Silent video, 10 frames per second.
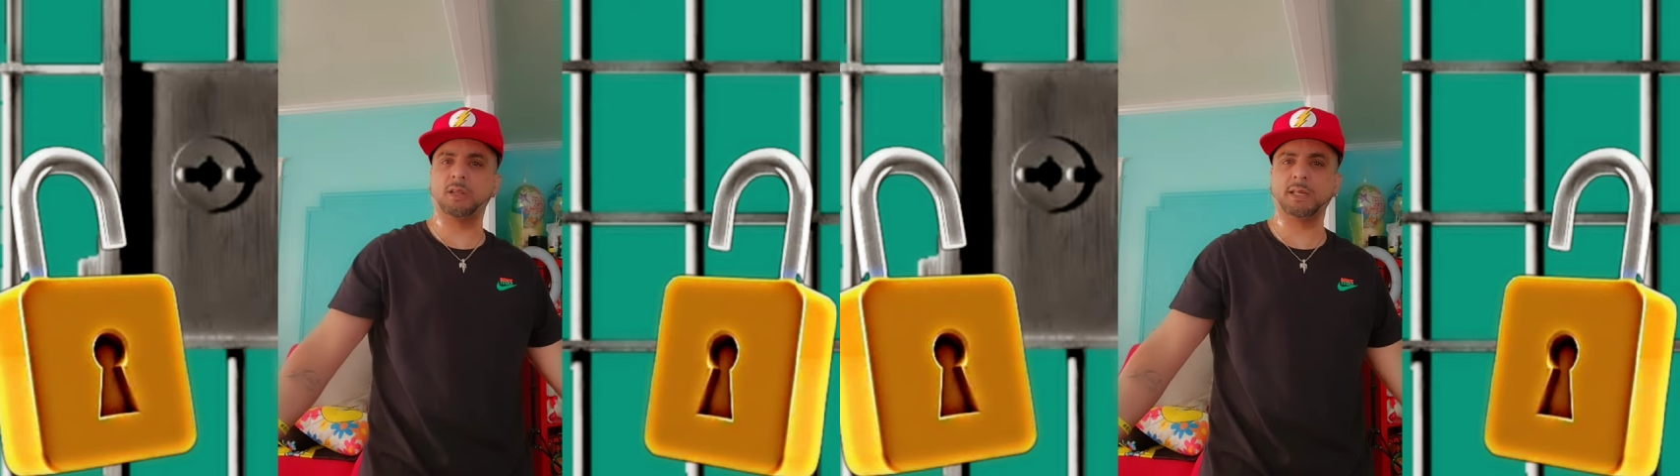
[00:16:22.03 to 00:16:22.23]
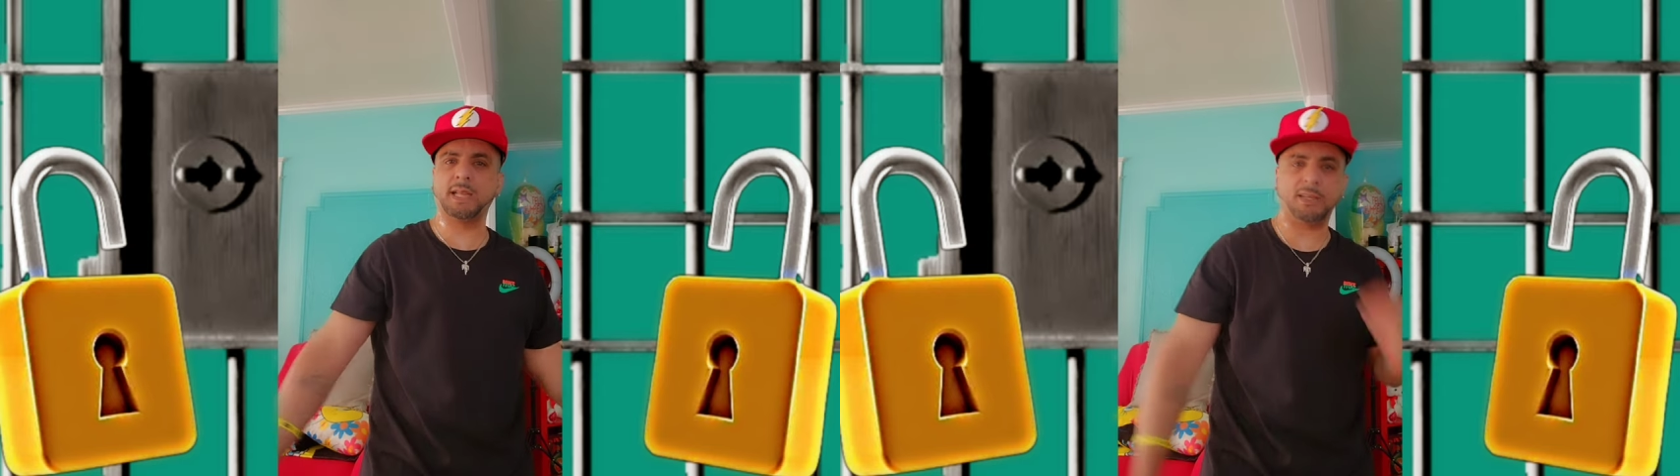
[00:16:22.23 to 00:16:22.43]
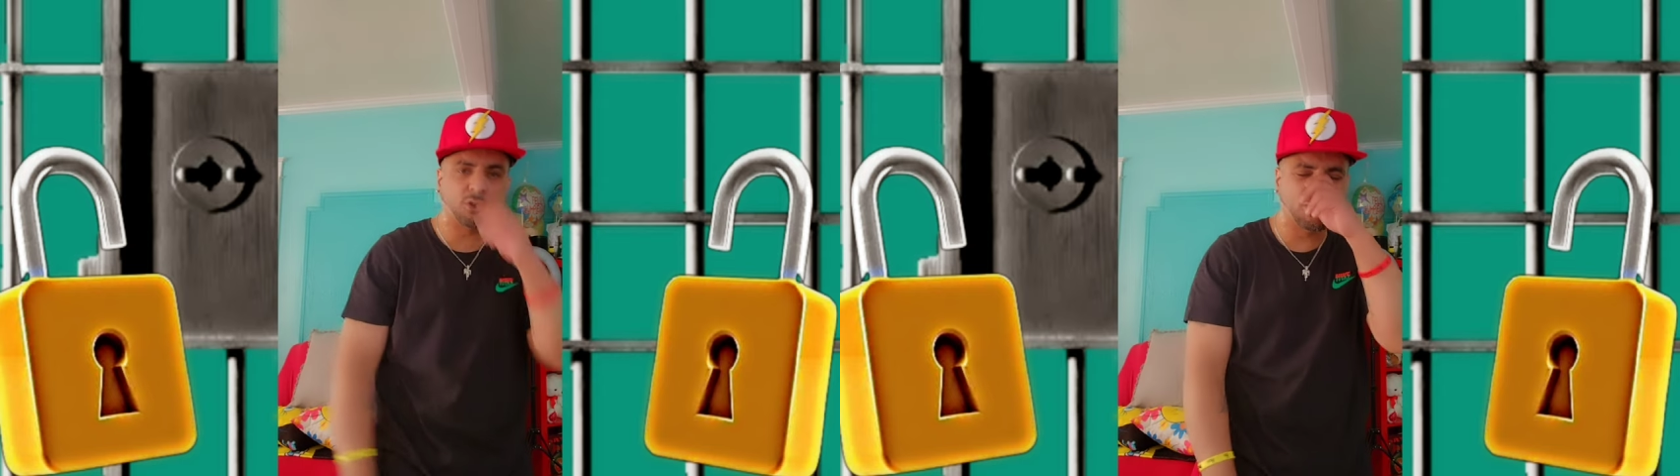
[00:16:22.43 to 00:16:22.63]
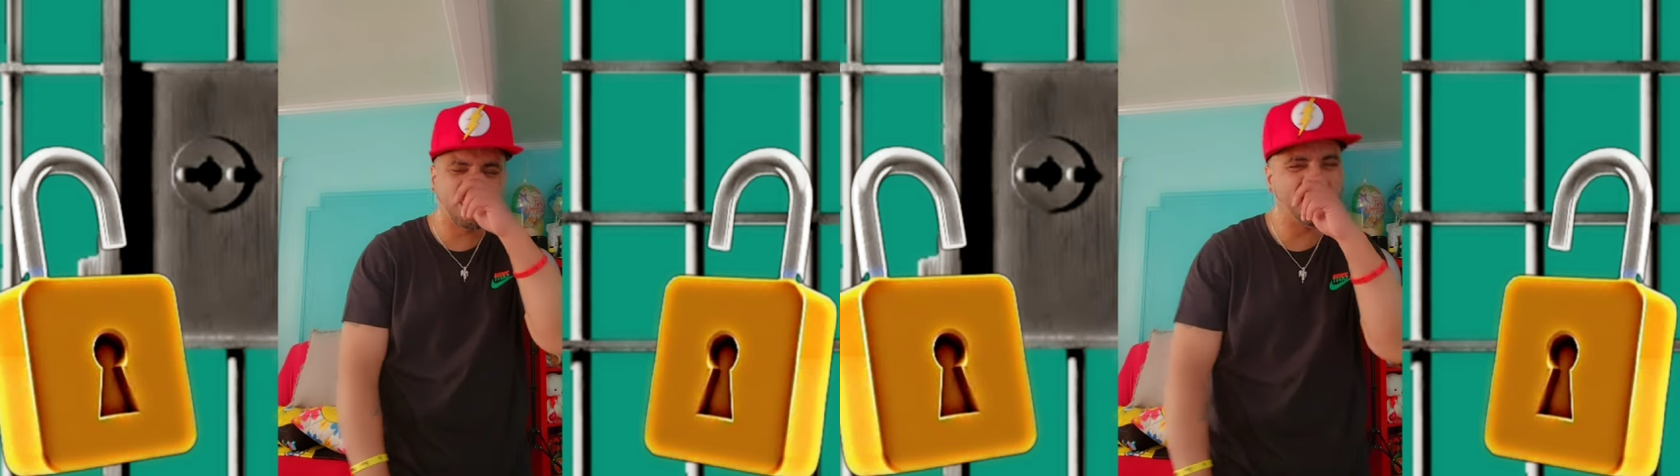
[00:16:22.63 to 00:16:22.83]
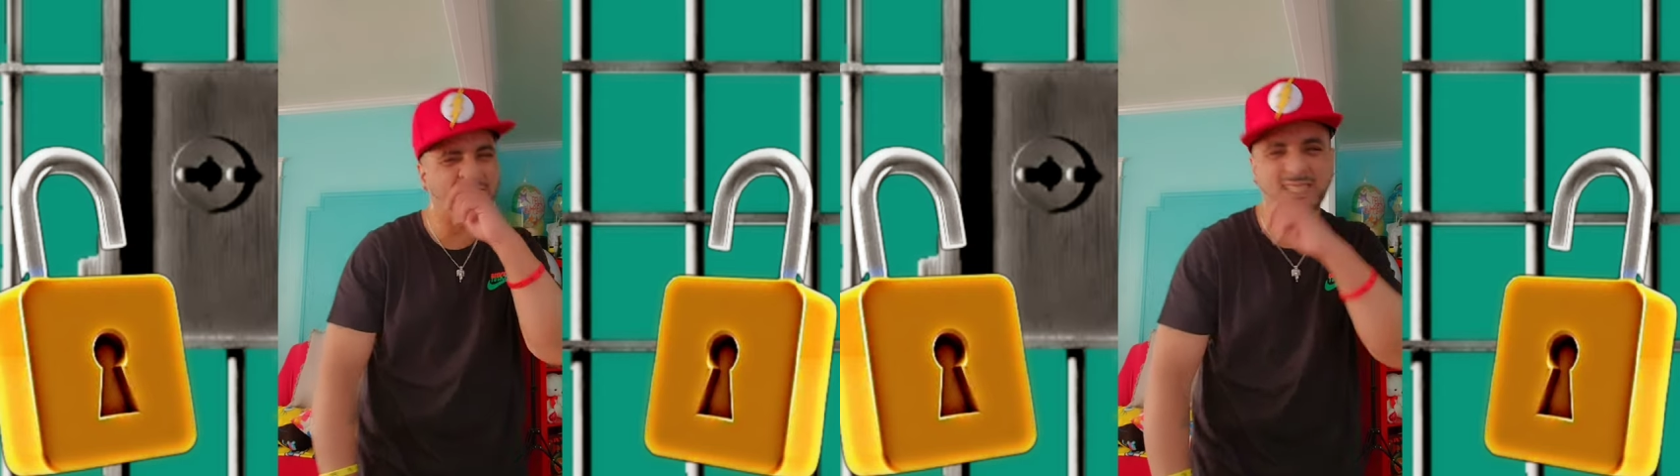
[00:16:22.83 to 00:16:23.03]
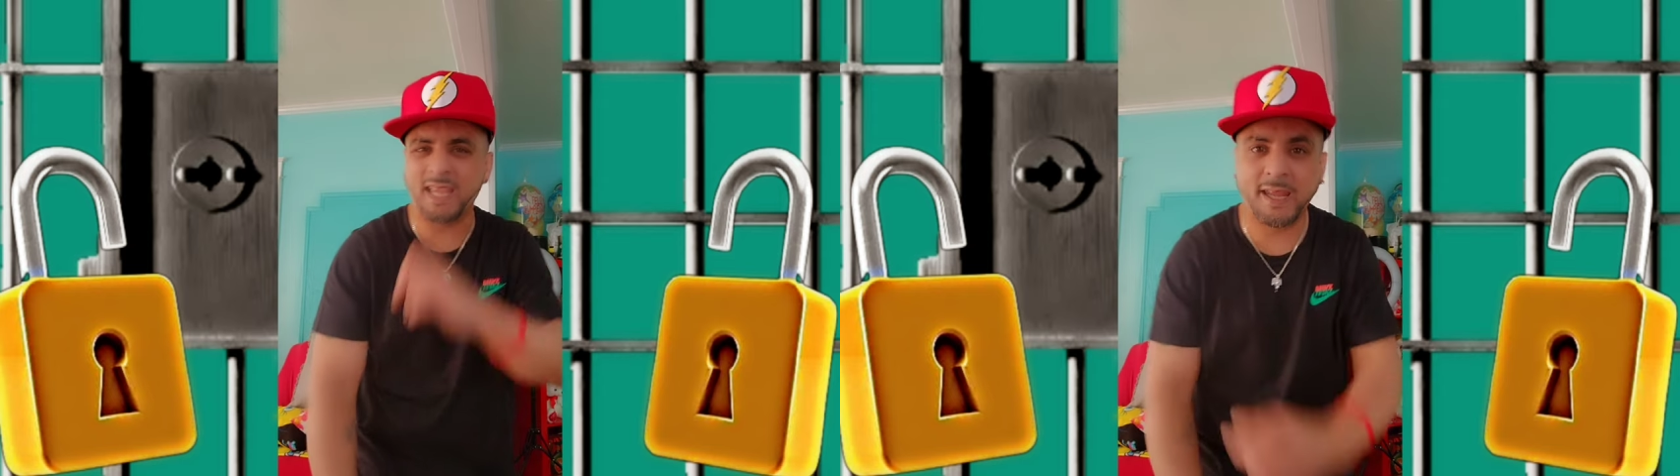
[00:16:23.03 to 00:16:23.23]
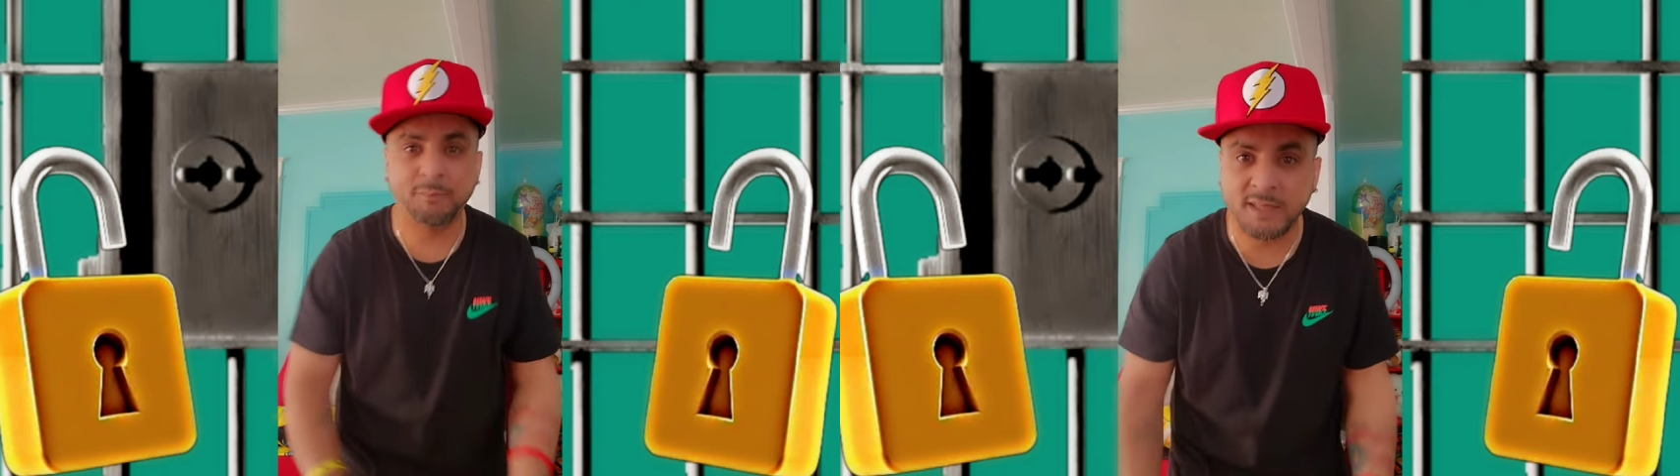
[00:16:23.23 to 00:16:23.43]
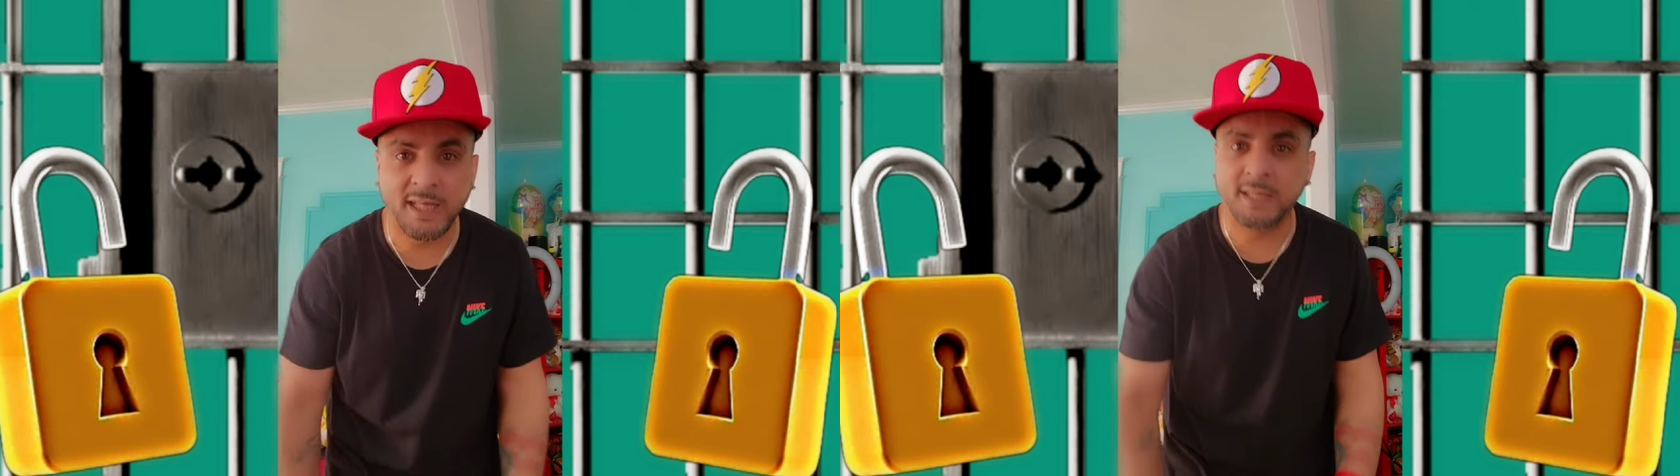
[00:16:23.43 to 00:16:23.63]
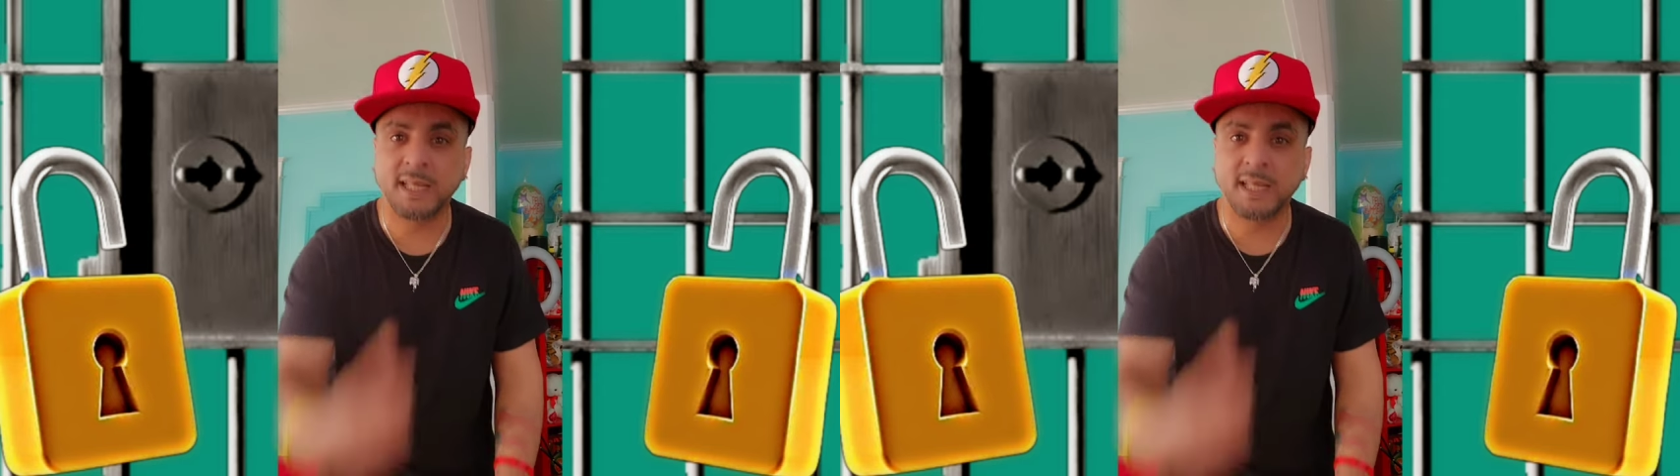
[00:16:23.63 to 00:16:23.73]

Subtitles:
looking at you. It's the same thing.